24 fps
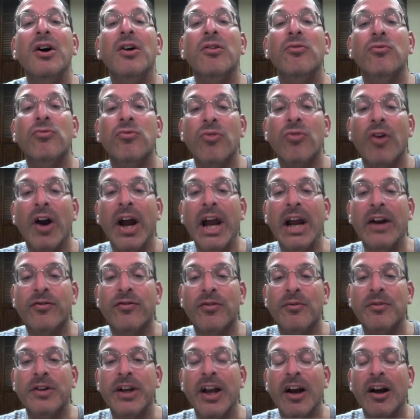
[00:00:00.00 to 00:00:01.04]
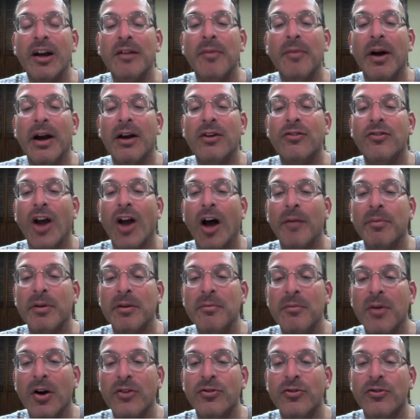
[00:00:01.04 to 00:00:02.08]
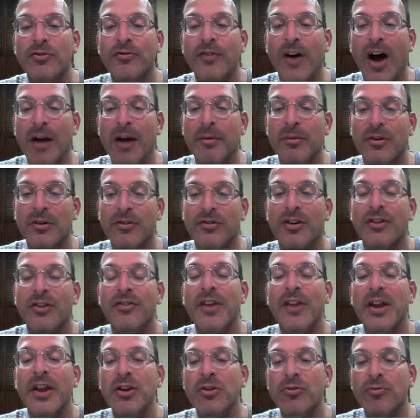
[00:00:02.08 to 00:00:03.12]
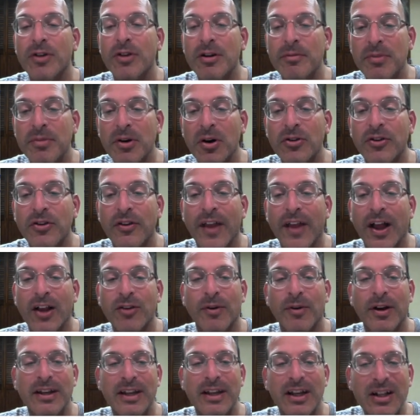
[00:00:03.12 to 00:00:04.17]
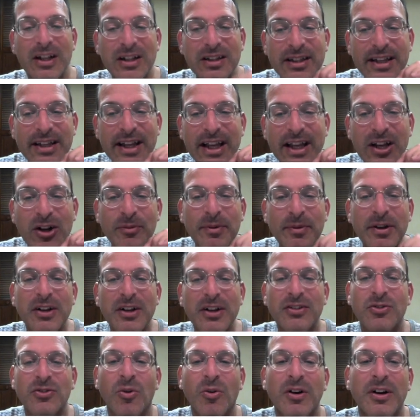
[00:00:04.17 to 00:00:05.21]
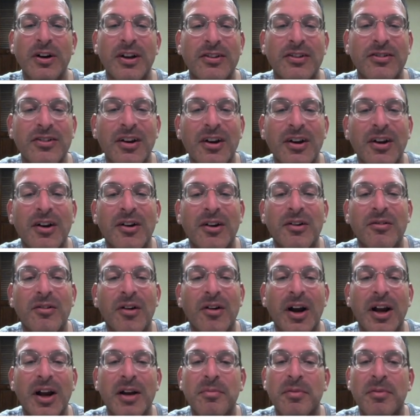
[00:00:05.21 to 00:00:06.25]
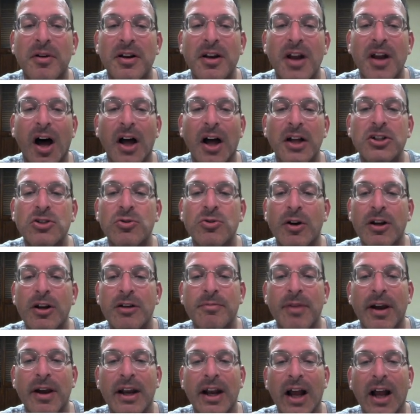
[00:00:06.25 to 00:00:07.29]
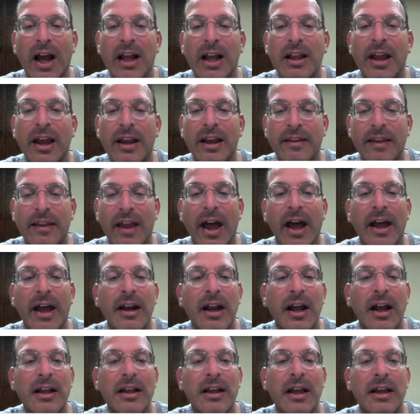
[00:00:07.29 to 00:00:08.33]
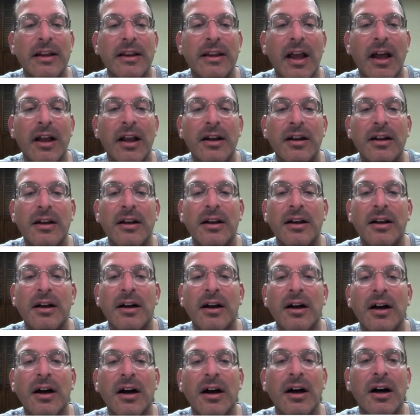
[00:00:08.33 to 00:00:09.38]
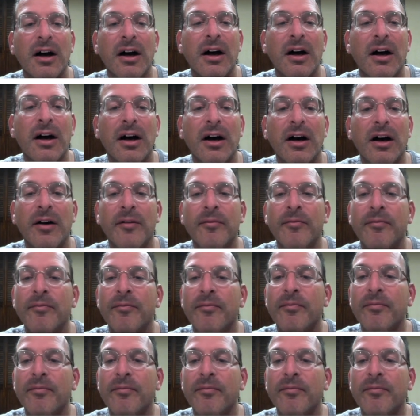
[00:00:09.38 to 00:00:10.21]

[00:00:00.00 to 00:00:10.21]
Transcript: right, from tearing microscopic muscle fibers, because then you rebuild it. That's why you need a little bit of soreness, right, but not joint pain. I like that. I like that. Um,